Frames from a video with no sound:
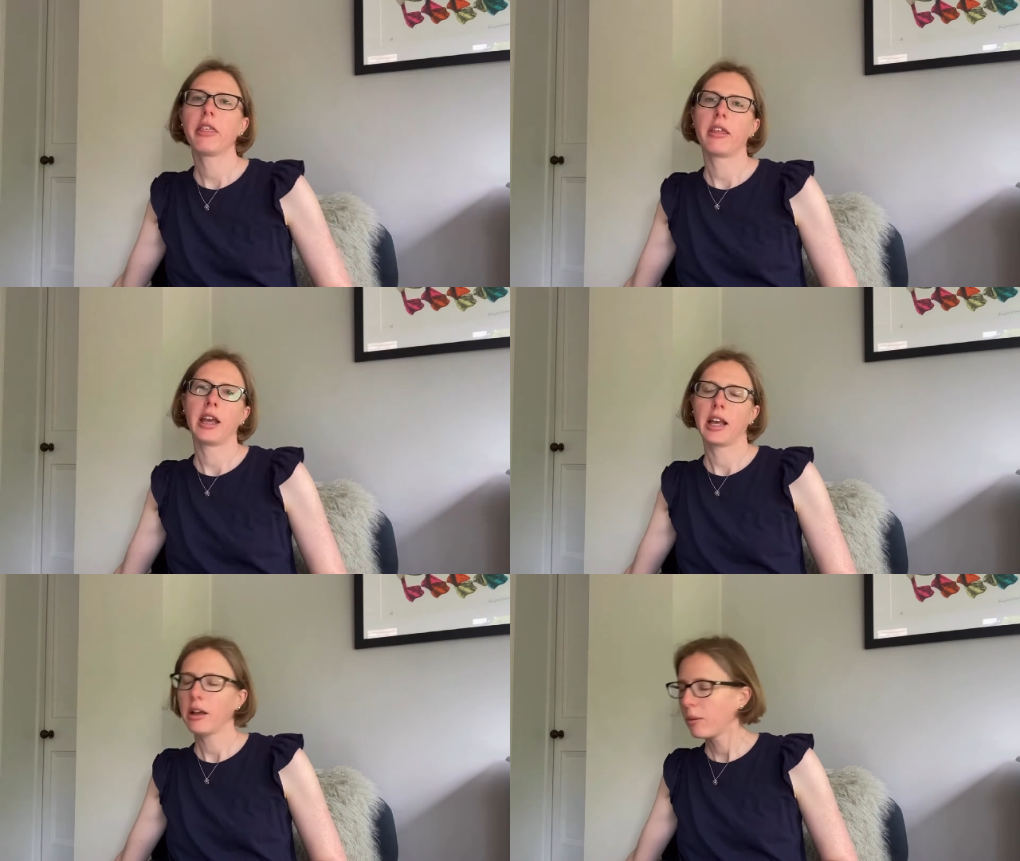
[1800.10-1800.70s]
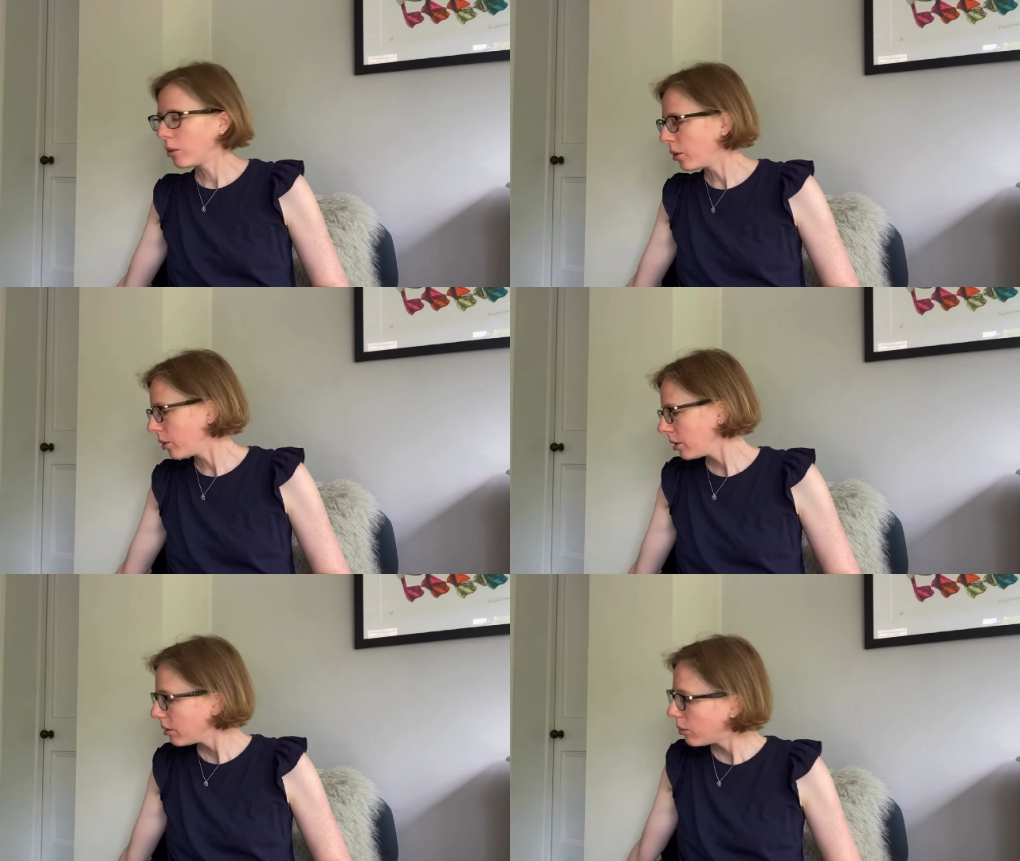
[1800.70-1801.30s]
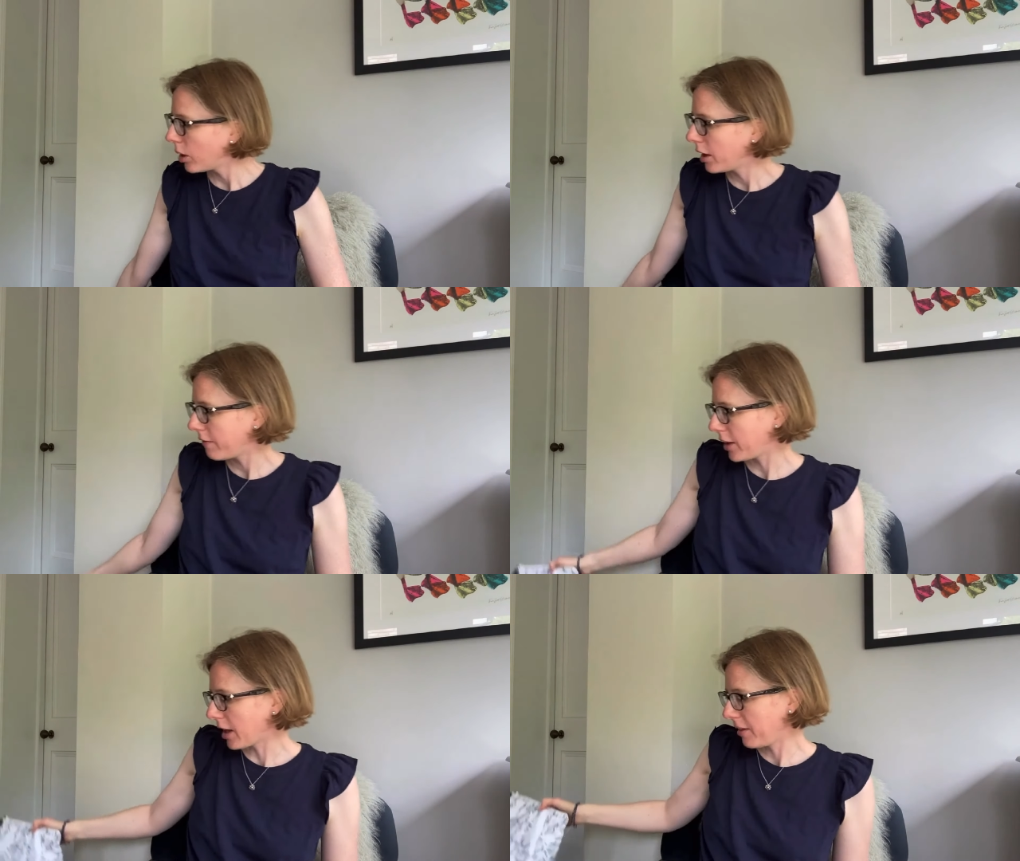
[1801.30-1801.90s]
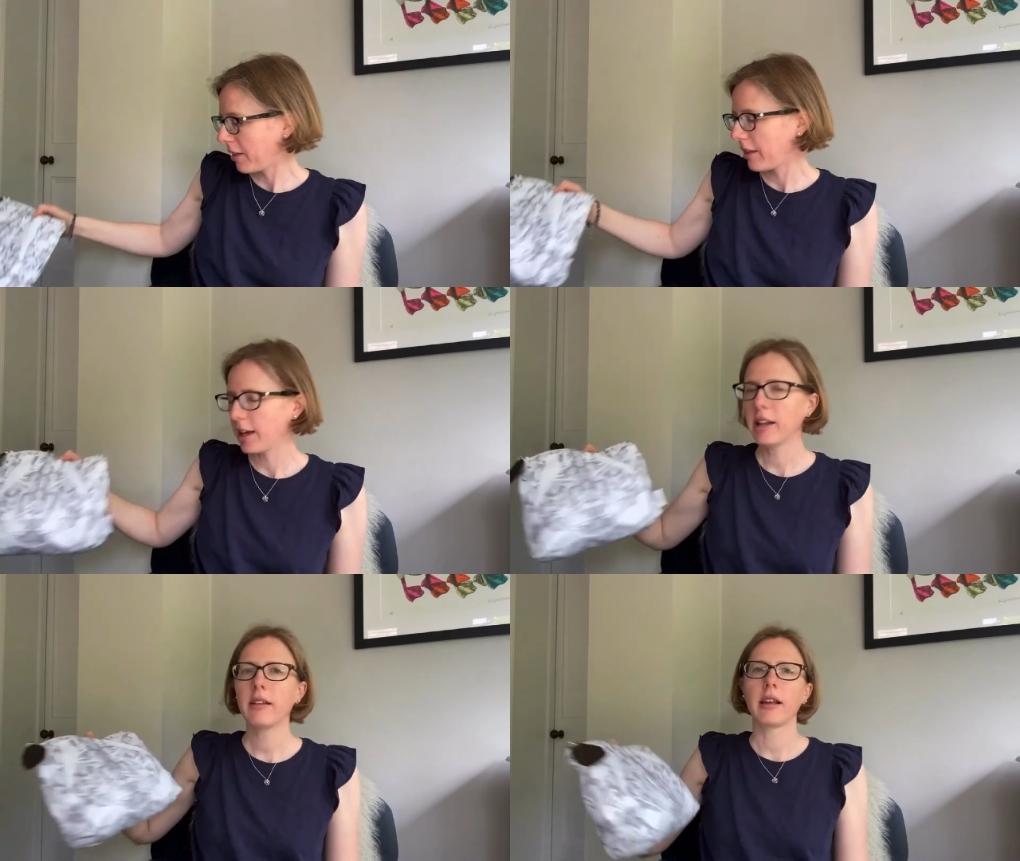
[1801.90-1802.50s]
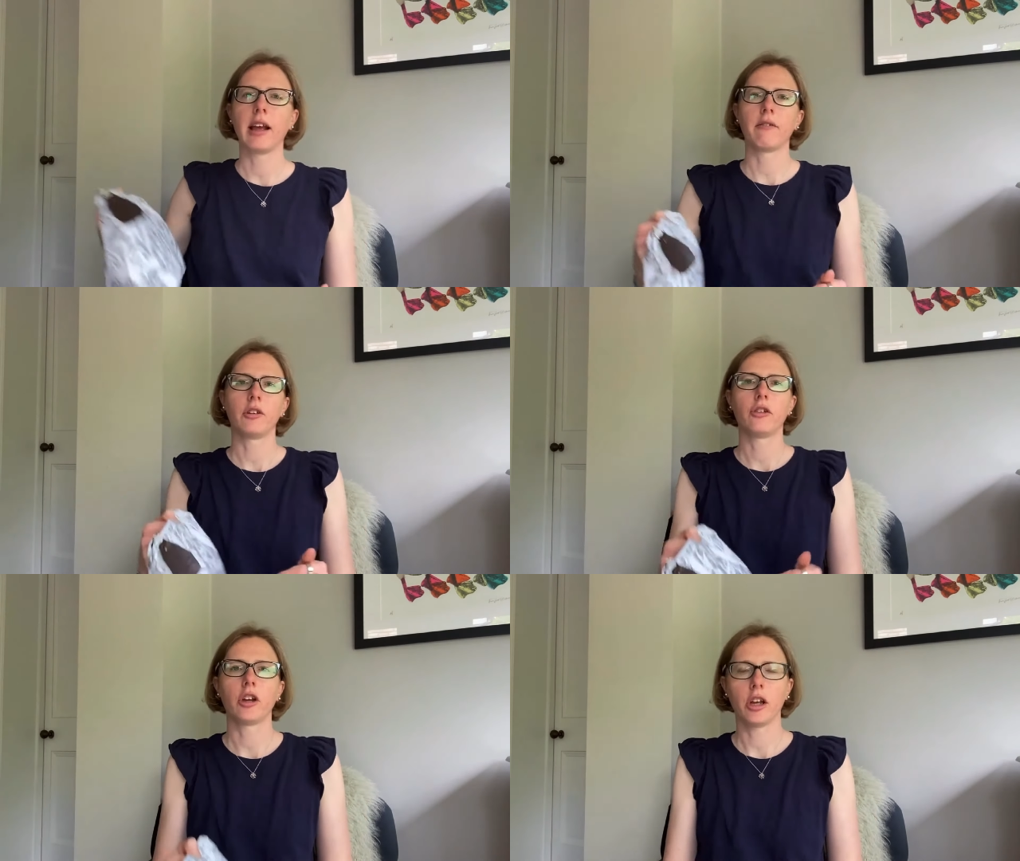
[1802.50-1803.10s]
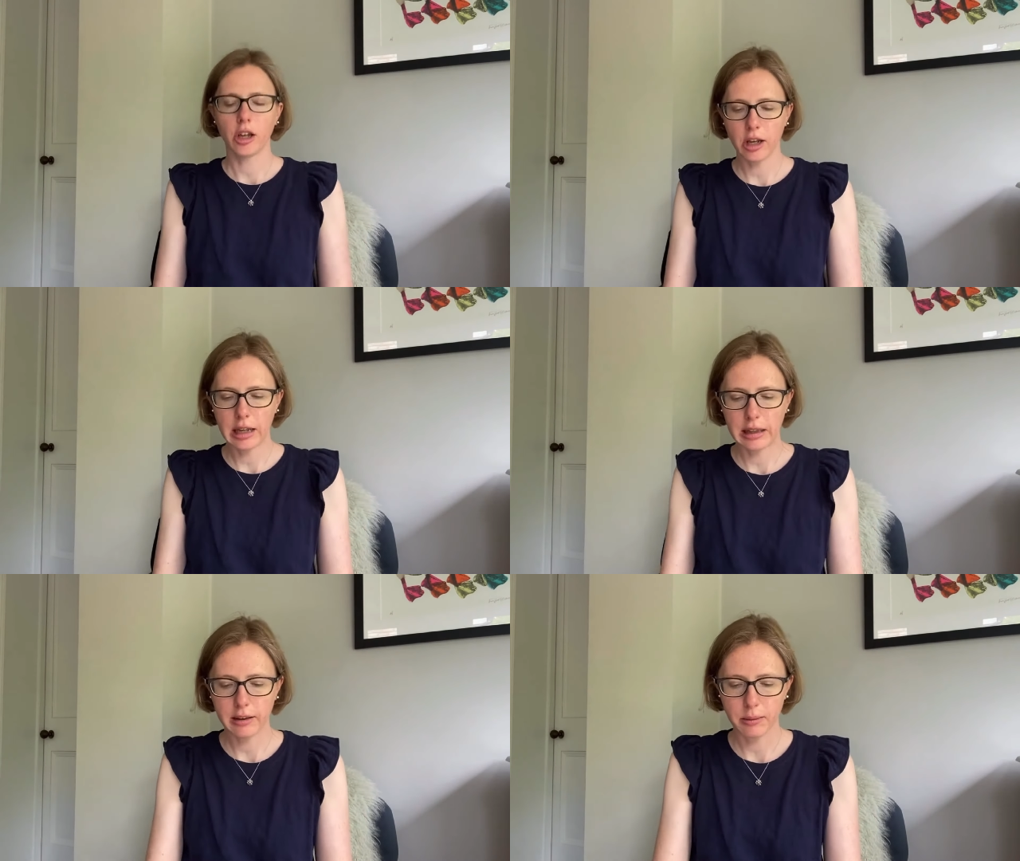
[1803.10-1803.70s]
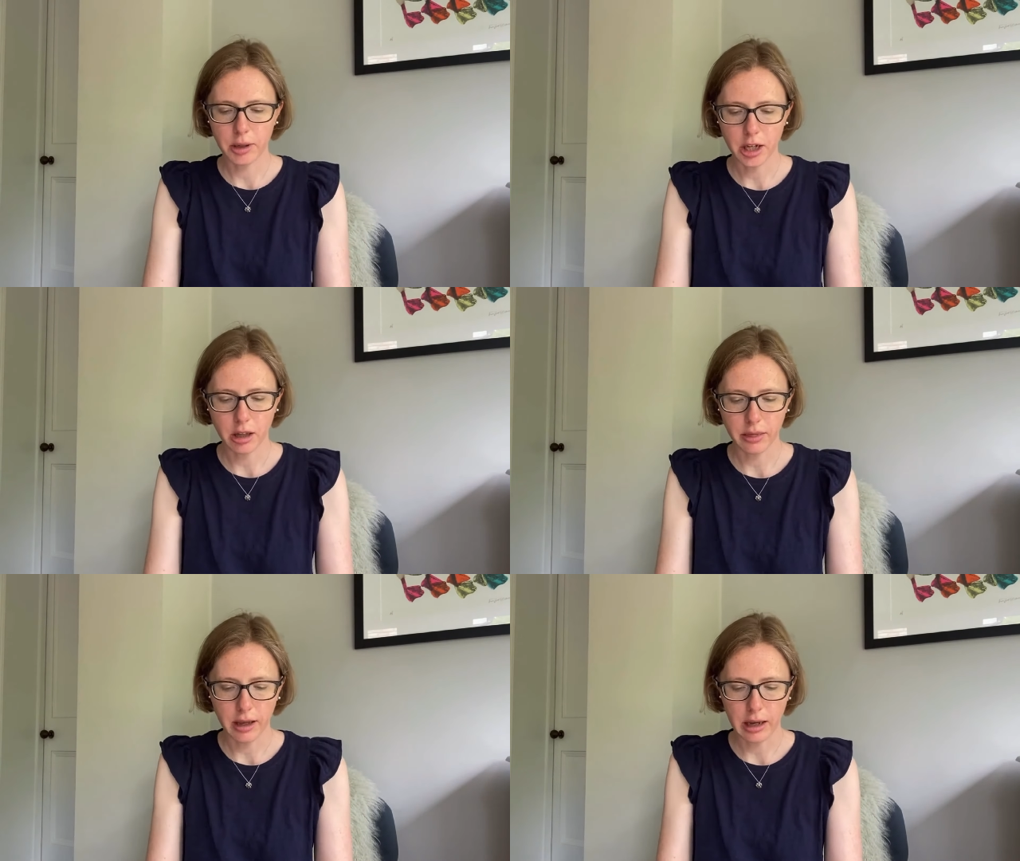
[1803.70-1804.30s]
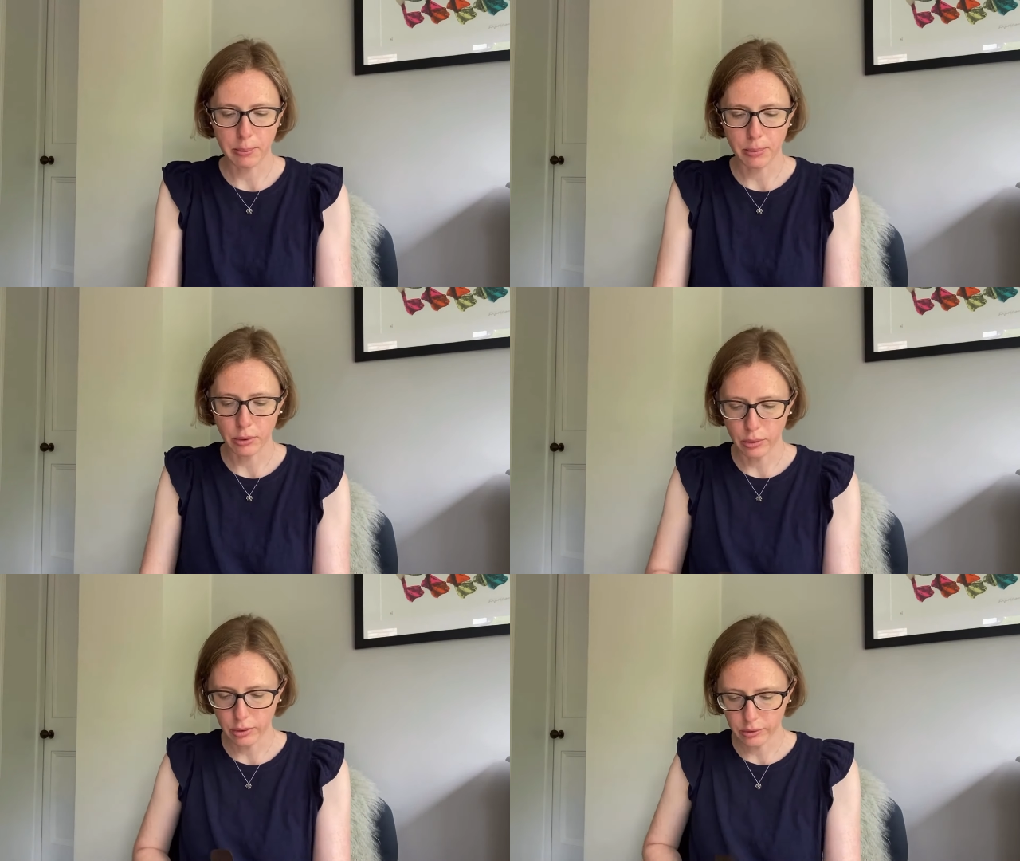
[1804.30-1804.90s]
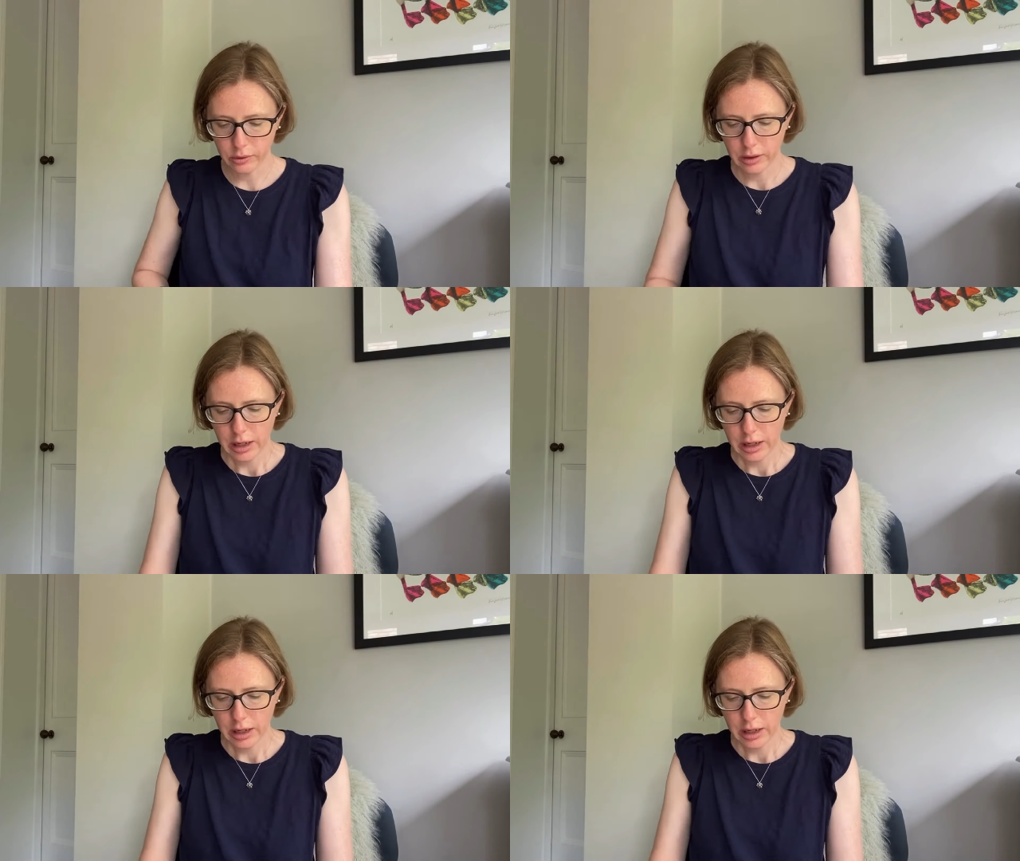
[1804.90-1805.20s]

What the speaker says: thing, well, one of the other things I have to show you is some yarn that I bought.